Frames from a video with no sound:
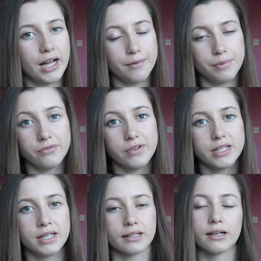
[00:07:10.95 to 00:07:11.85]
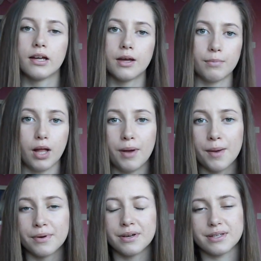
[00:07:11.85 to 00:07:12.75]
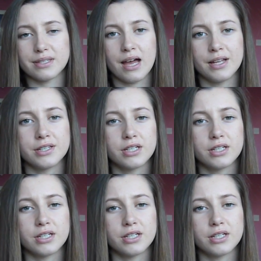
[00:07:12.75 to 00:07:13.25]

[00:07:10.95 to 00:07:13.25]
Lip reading: I have been feeding bell peppers and